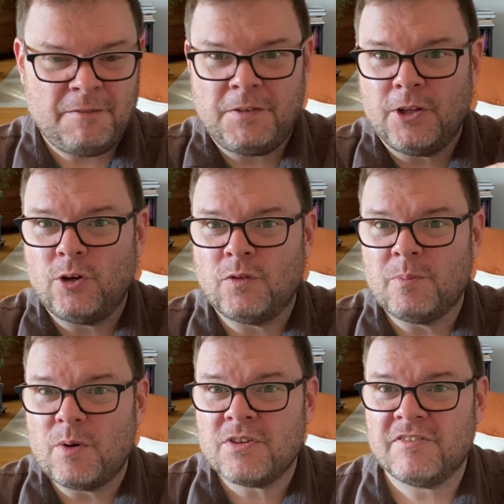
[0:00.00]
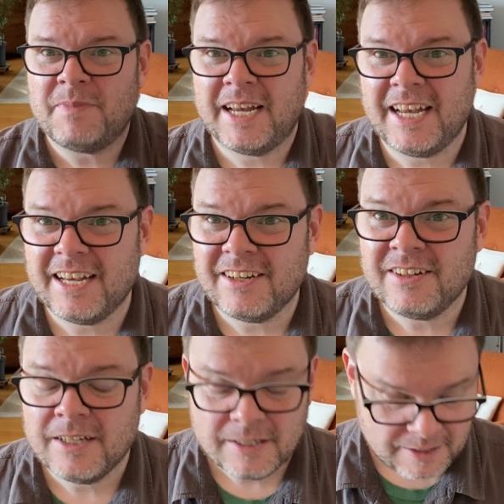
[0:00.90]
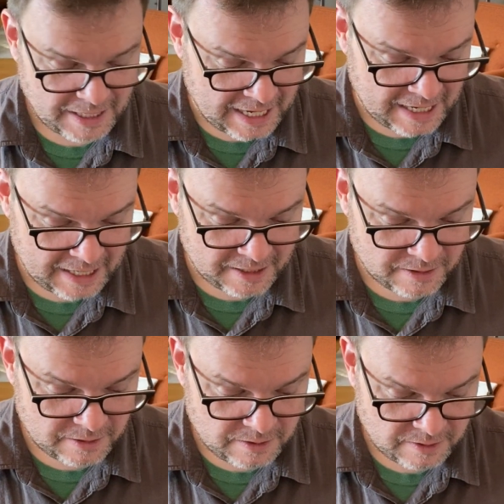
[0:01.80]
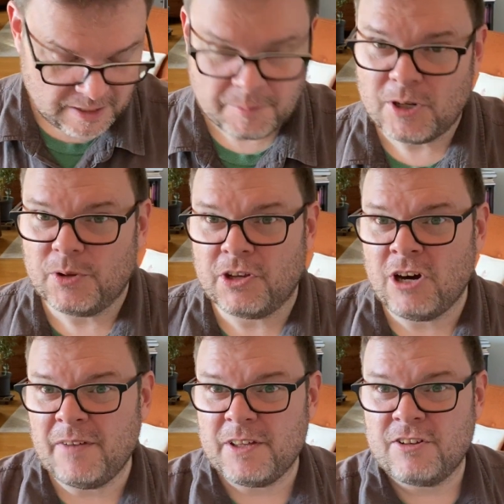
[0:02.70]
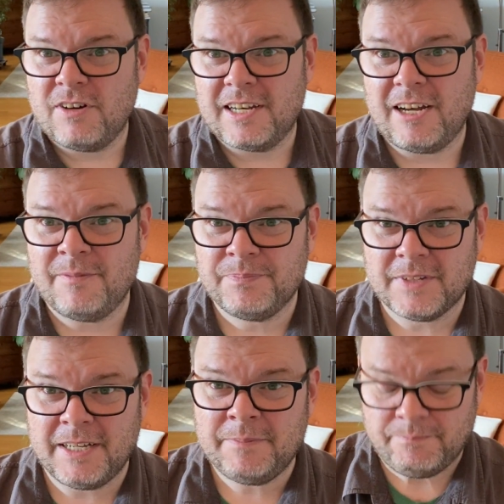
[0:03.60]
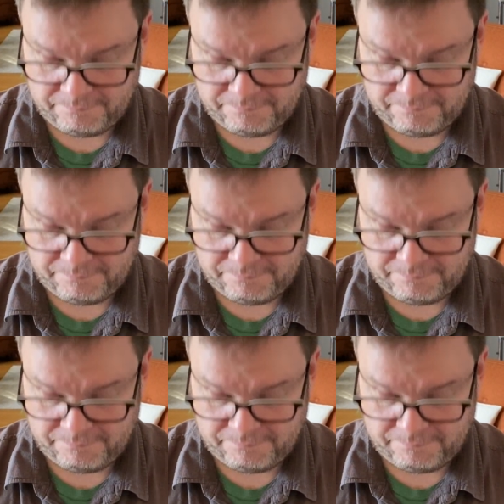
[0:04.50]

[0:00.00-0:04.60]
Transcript: feel it over most of my hand. And I'm gonna go with the coffee straw now, okay?